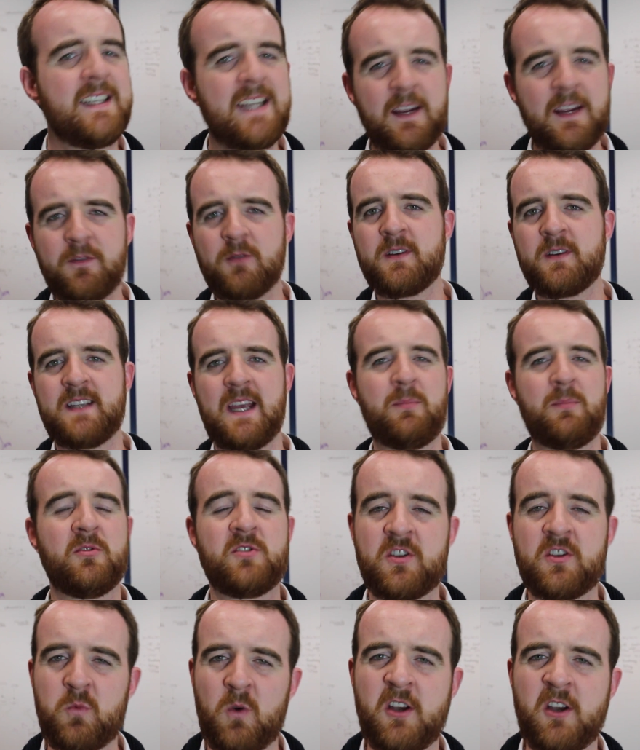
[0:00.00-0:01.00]
Take, for example,
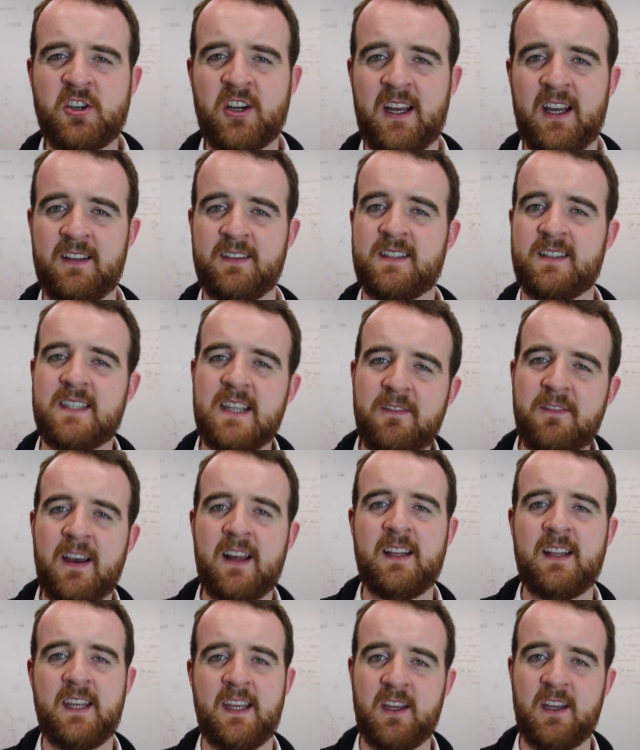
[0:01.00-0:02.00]
just one child, Saif
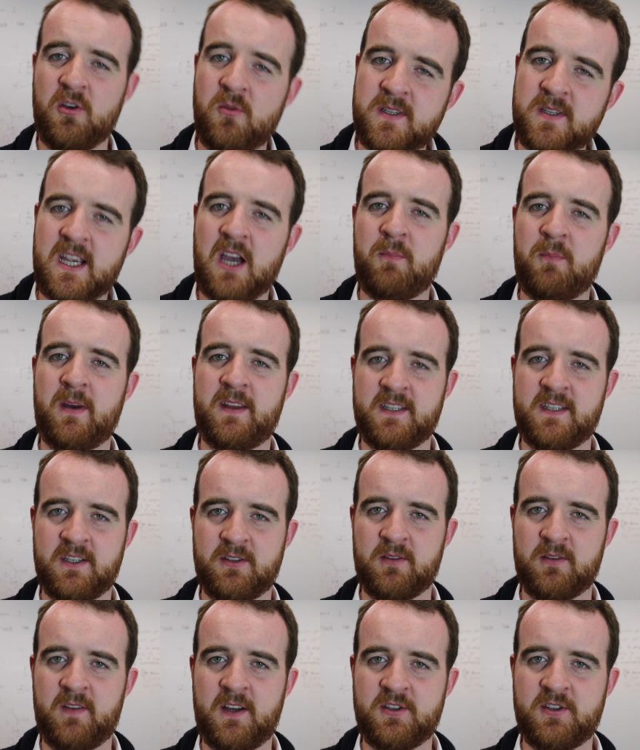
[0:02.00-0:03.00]
Ali, who was helped by this
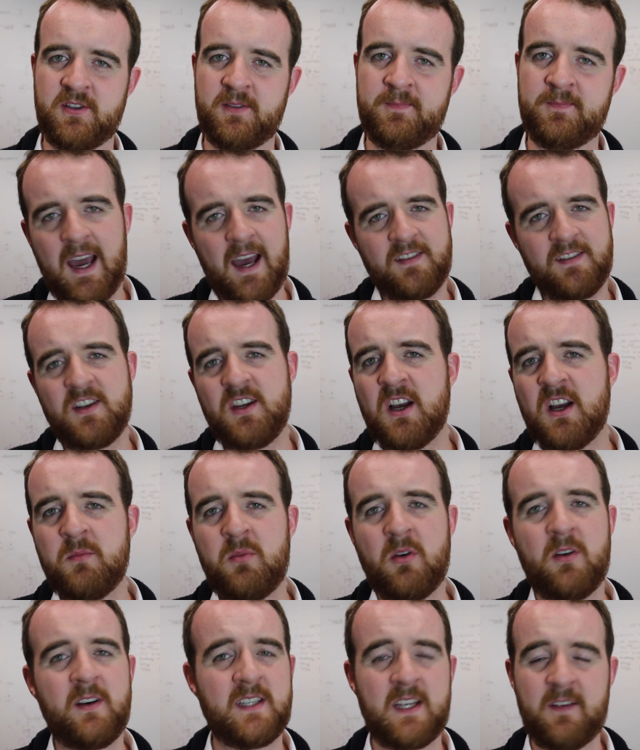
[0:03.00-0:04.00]
intervention. As a young
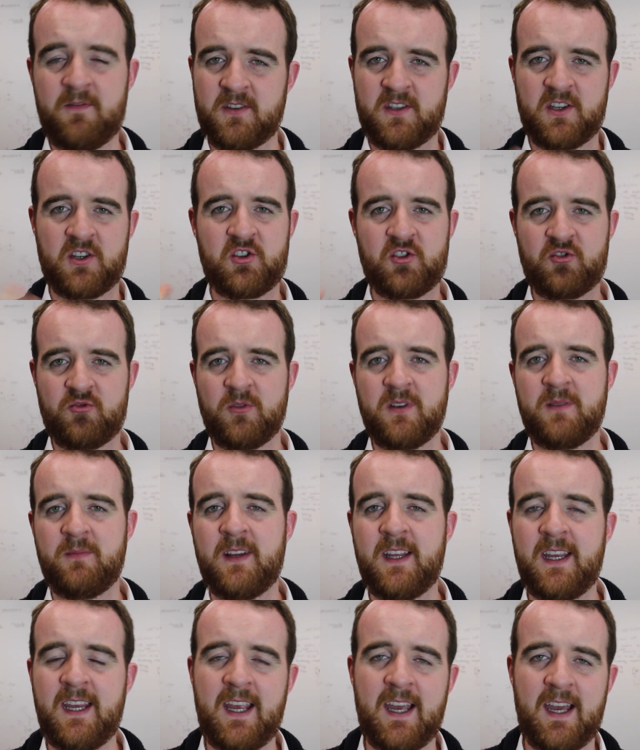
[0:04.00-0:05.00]
boy, Saif was
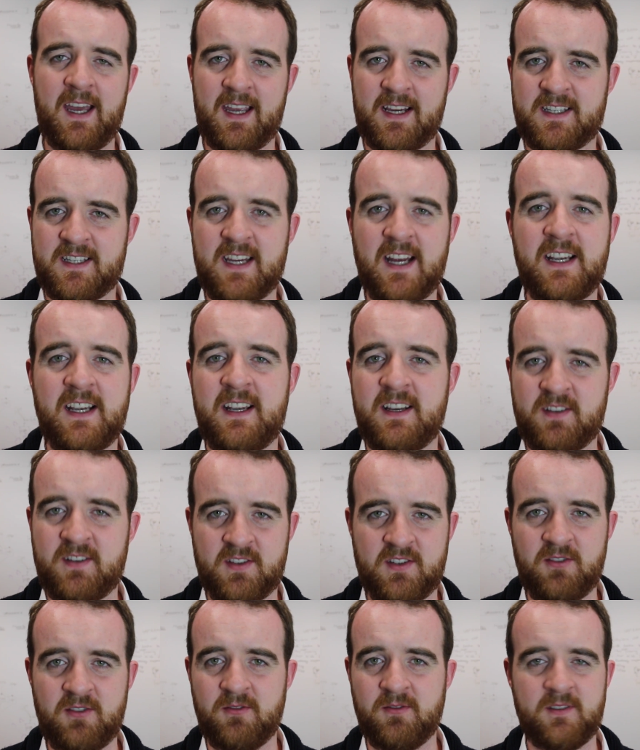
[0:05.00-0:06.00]
extremely excited as a
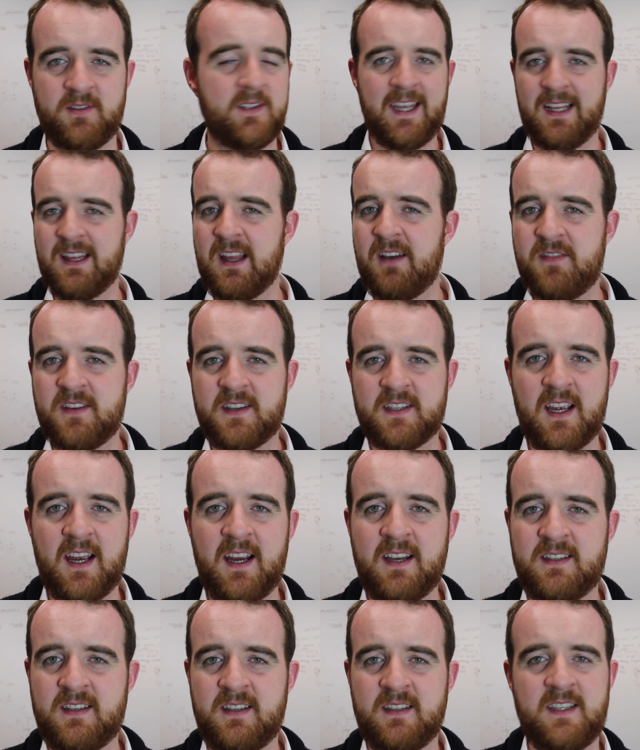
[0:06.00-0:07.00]
student. He loved the
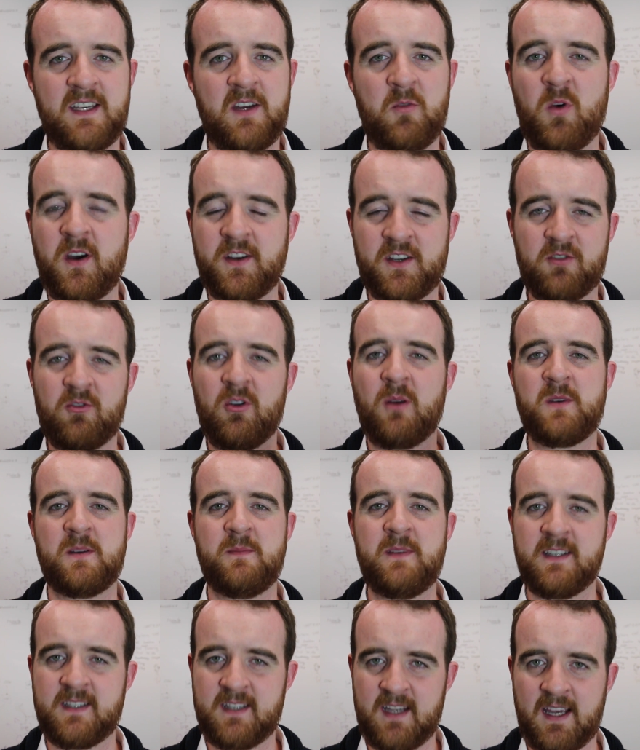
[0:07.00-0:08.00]
sciences and he wanted to grow up to
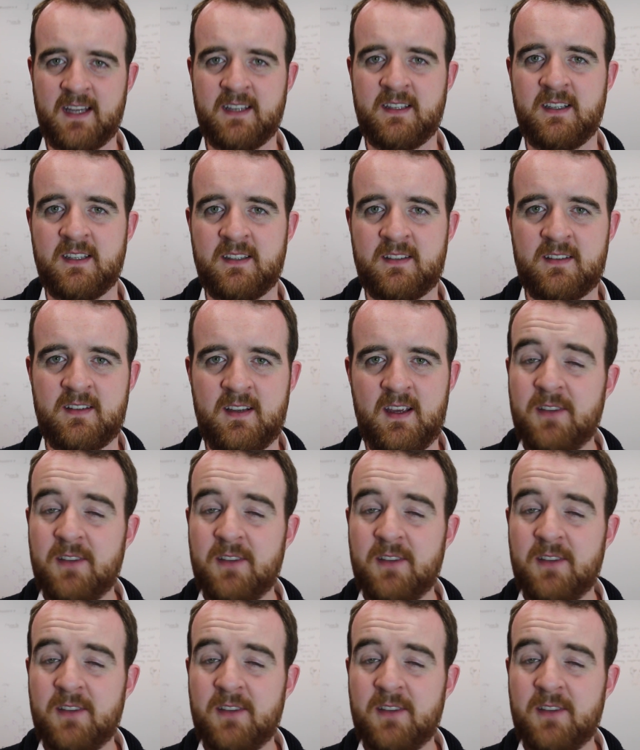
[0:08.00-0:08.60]
be a scientist.